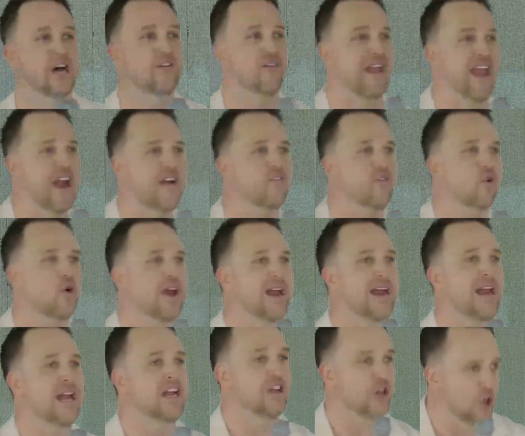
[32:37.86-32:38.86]
of
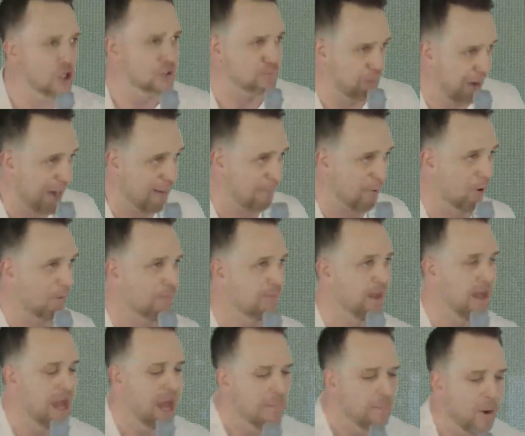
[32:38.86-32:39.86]
every newspaper,
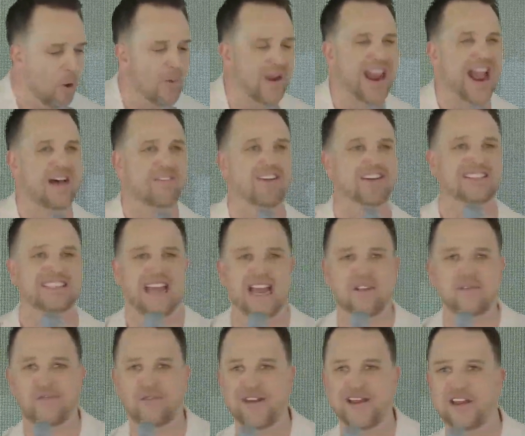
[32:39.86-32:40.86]
but we have a
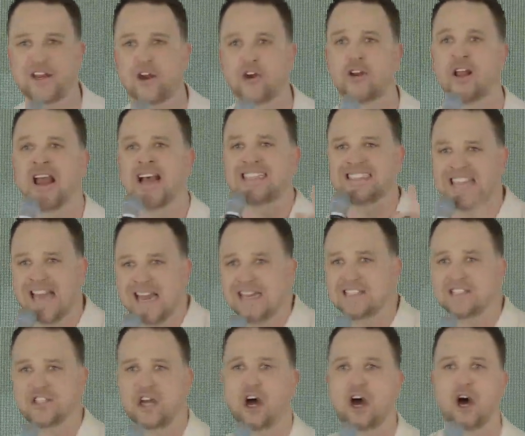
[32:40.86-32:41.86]
ten-fingered,
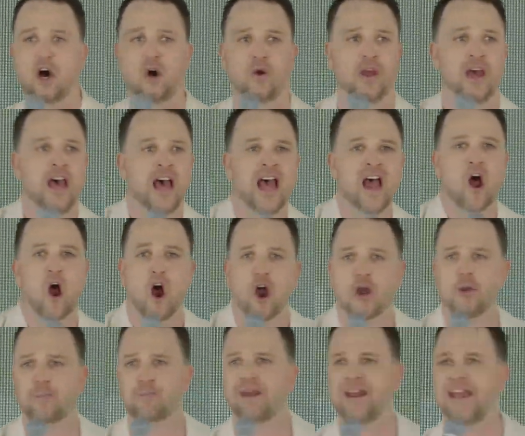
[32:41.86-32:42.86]
ten-toed
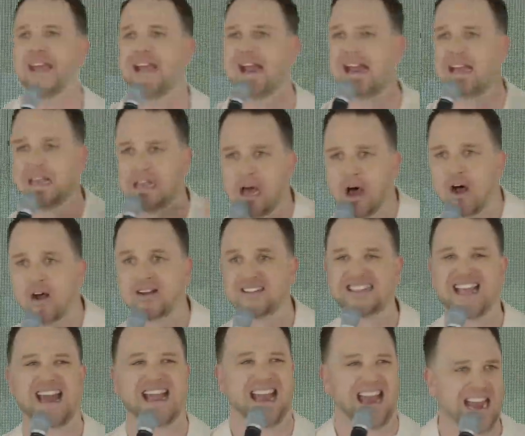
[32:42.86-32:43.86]
heartbeat and
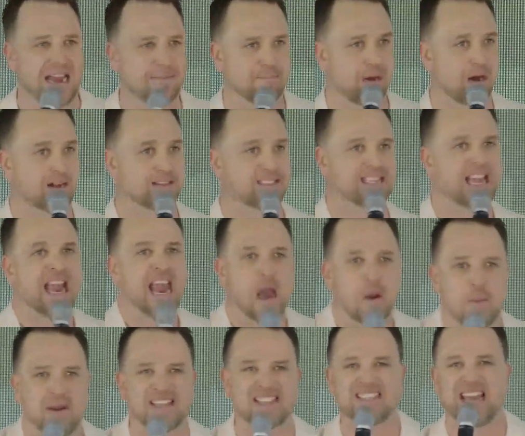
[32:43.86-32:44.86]
lungs at eight months,
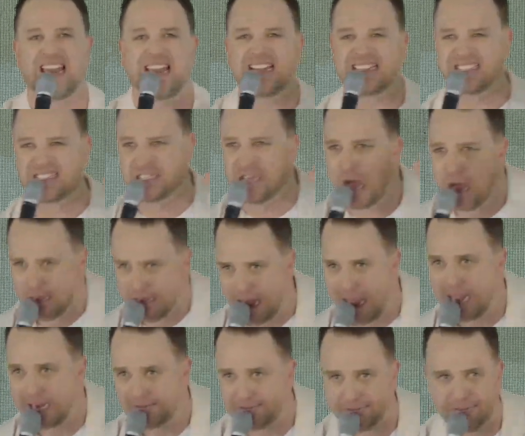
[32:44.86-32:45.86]
and we say it's not
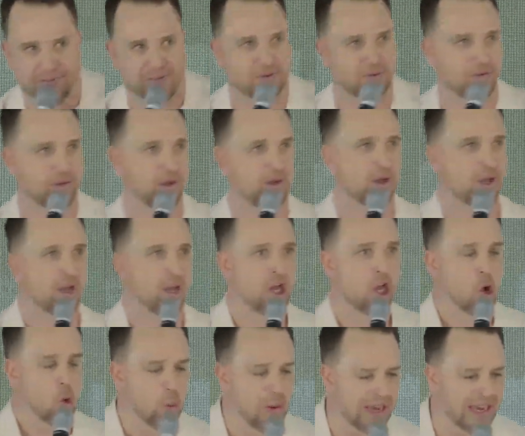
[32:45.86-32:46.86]
life.
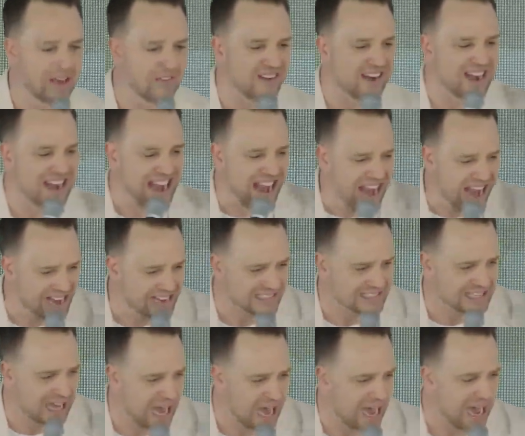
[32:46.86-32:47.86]
We live in an
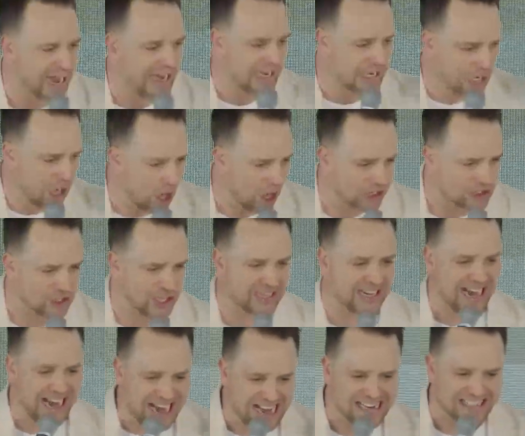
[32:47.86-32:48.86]
anti-logic,
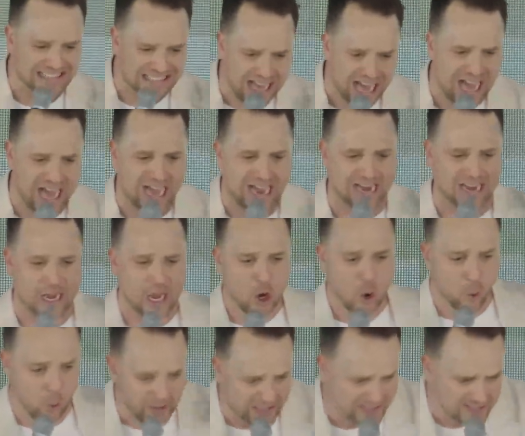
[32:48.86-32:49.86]

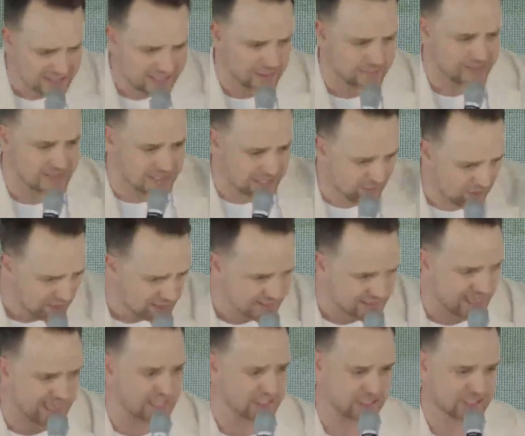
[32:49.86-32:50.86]
anti-wisdom
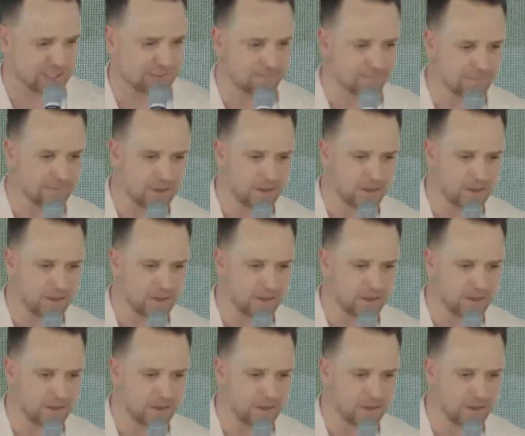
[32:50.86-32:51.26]
civilization.